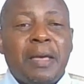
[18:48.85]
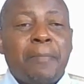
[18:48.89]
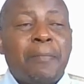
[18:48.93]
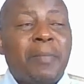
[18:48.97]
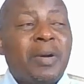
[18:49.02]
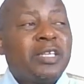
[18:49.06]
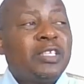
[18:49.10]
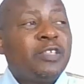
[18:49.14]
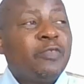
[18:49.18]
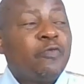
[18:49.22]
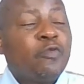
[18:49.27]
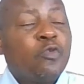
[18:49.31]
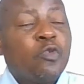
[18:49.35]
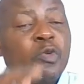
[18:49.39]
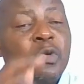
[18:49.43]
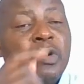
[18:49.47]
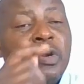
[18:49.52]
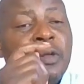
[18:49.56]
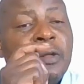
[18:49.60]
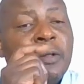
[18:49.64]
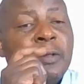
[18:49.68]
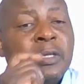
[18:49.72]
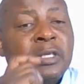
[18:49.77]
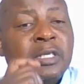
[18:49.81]
but if
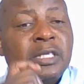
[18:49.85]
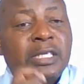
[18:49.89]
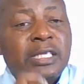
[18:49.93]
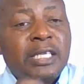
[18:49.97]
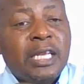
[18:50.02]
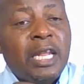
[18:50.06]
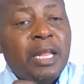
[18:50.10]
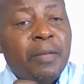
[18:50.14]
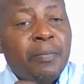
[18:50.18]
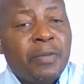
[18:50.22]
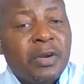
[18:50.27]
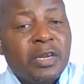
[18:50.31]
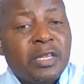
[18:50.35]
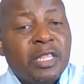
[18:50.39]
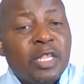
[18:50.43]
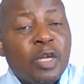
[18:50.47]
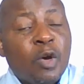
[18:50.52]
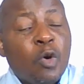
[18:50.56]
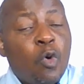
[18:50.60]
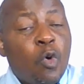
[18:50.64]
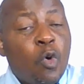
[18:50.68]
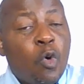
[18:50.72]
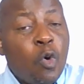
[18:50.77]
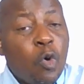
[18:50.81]
you Celebrate
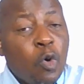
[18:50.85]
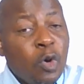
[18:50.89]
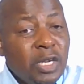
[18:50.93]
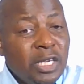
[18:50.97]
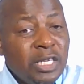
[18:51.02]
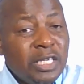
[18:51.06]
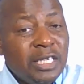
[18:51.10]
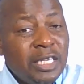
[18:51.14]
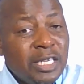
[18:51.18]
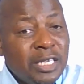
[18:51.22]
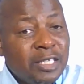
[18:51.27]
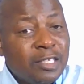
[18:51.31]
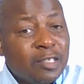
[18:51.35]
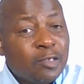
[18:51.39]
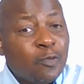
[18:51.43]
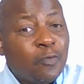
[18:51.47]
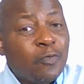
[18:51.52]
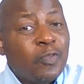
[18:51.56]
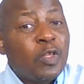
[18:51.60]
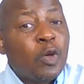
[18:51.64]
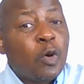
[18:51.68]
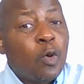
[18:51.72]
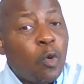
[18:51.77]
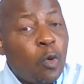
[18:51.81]
the holy days
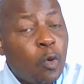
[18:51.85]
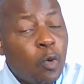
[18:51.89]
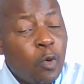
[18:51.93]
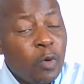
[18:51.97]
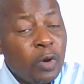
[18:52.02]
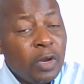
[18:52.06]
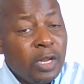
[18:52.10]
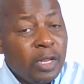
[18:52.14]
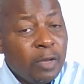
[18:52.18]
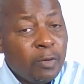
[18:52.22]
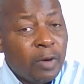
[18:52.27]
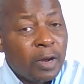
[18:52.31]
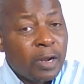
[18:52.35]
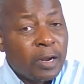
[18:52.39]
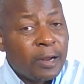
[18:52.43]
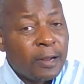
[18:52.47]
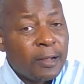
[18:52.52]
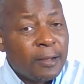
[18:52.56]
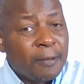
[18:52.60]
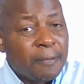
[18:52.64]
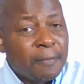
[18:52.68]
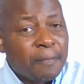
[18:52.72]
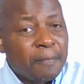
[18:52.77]
of the Holy One.